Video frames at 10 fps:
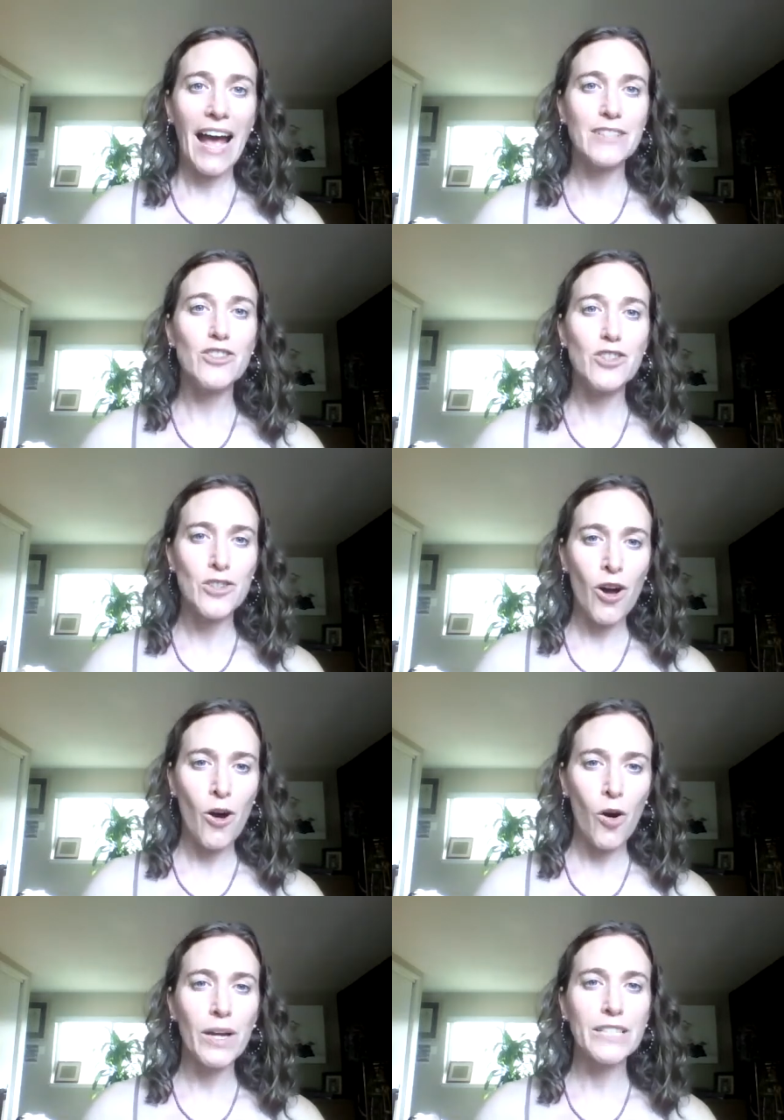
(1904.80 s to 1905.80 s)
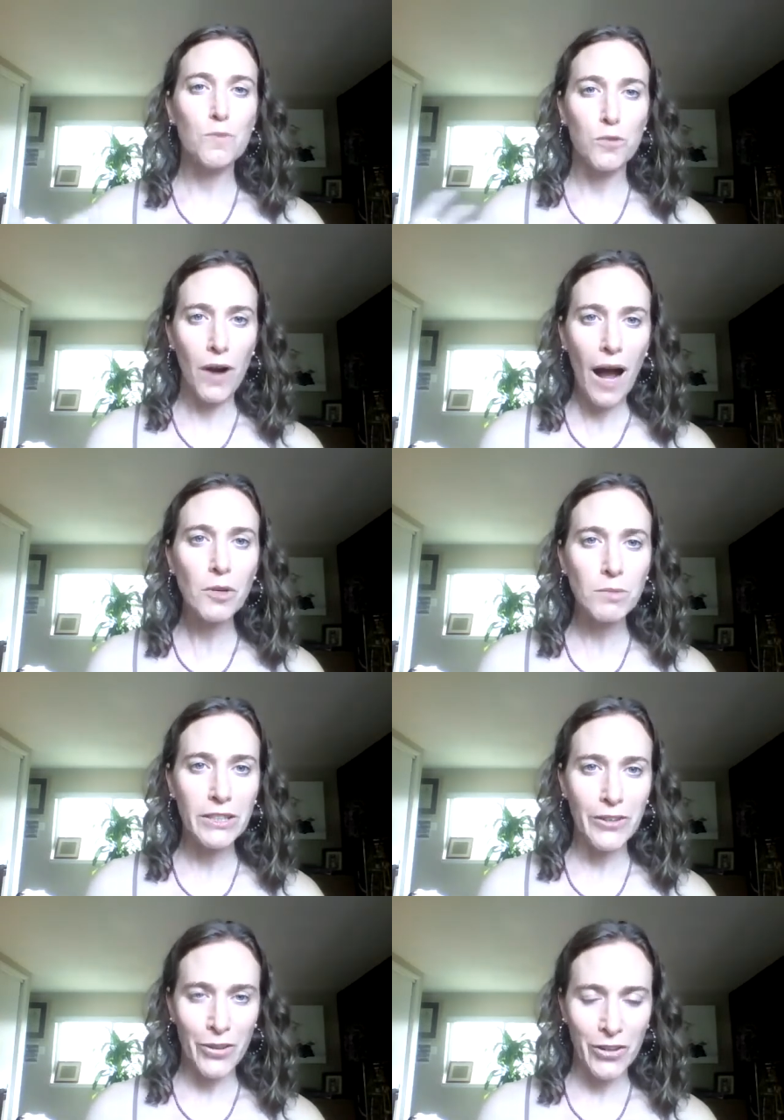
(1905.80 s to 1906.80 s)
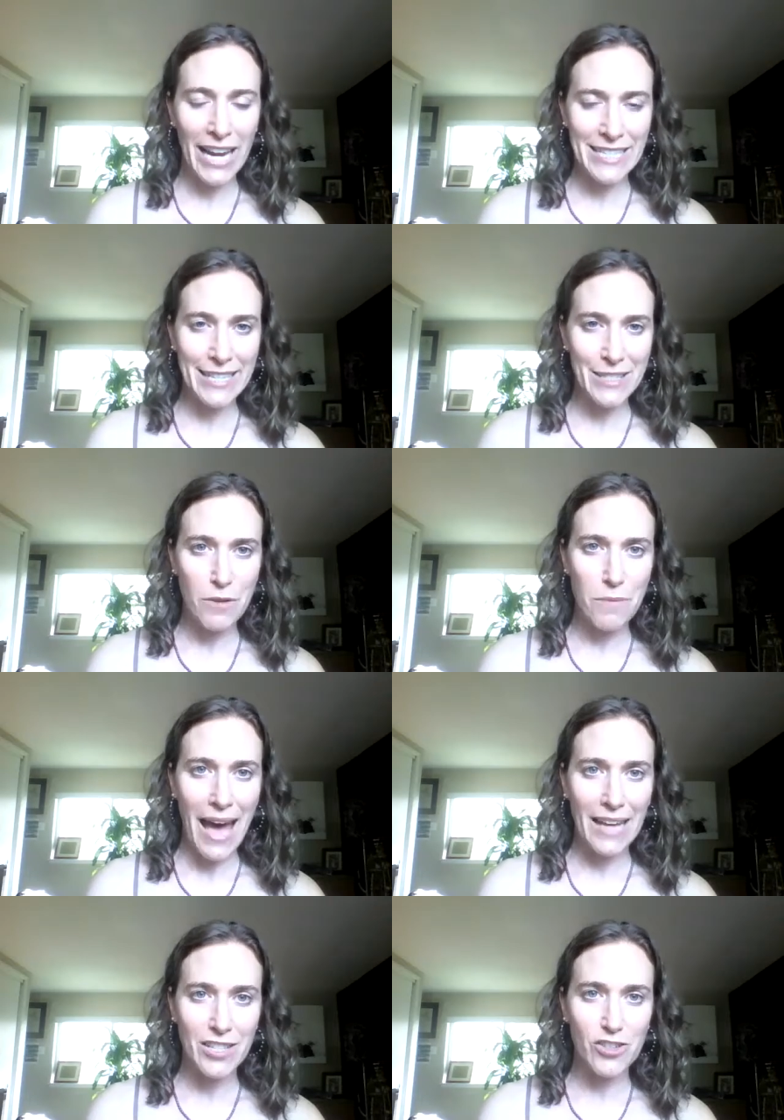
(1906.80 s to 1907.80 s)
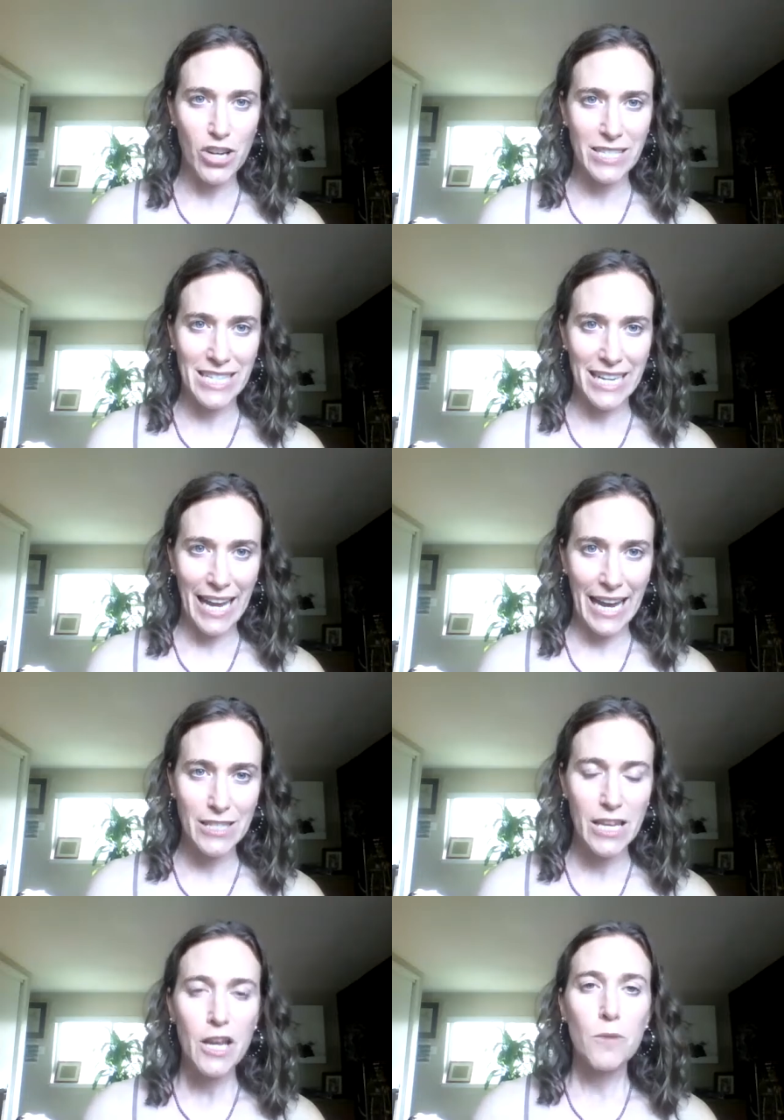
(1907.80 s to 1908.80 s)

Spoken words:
And so it's probably a good idea to mask just in case,